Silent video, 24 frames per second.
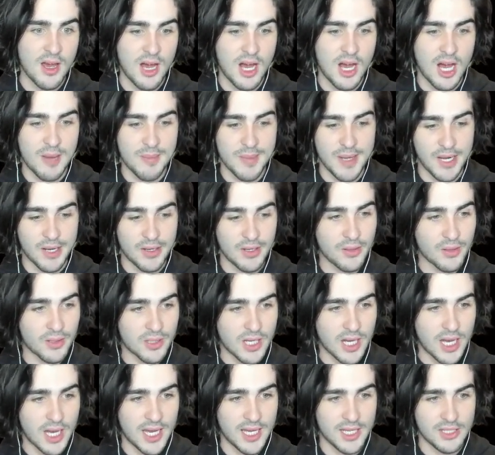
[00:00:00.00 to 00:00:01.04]
Aerial
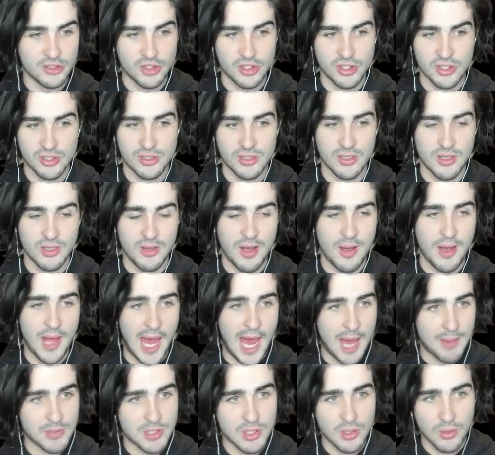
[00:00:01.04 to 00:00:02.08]
cut is just
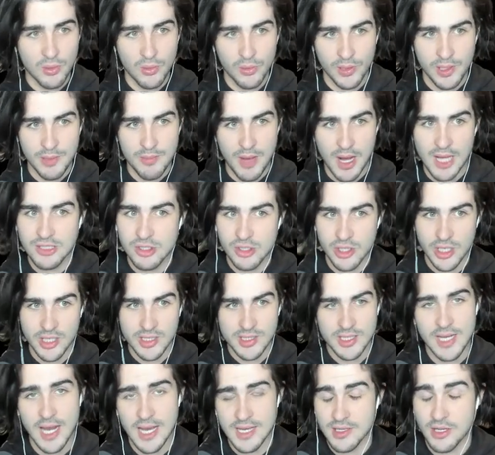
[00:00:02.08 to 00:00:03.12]
absolutely
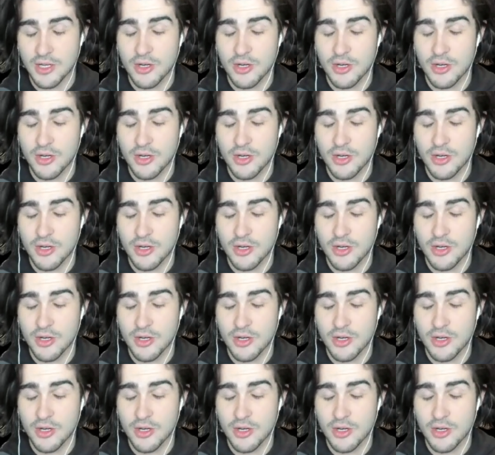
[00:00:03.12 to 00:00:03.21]
monstrous and has